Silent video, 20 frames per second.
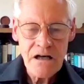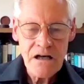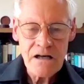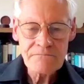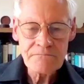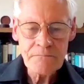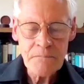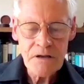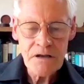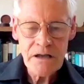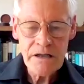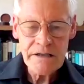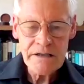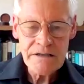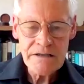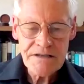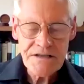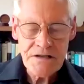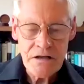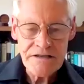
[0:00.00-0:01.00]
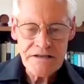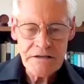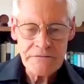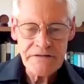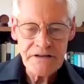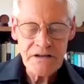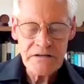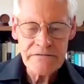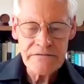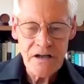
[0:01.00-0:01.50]
of my
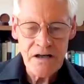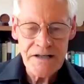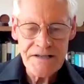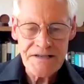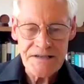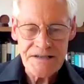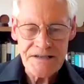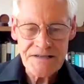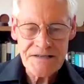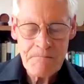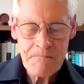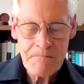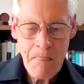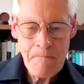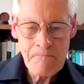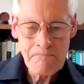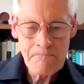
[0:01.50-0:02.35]
scientific advisors.